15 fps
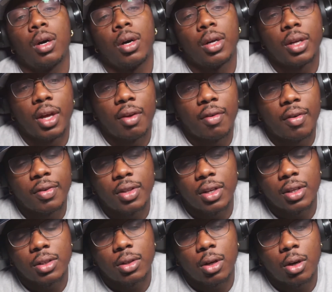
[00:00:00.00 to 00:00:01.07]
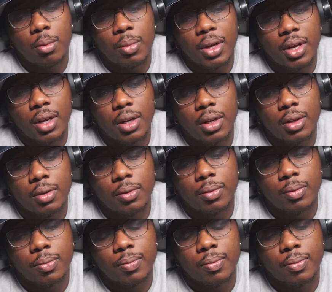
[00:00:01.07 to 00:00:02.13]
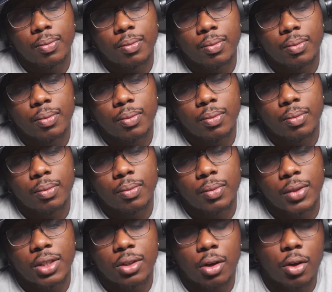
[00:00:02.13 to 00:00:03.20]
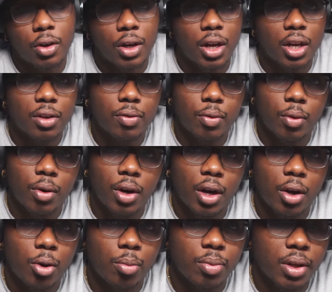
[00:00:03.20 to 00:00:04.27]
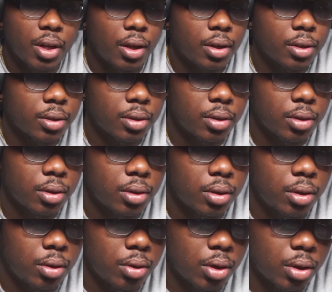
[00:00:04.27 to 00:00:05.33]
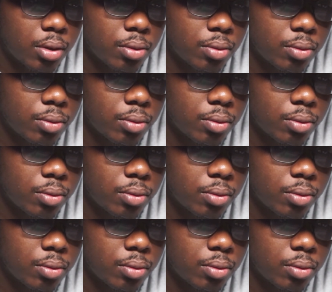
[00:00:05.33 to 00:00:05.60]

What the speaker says: he gave everything his all, man, and that's all you can ask for. And I hope that, you know,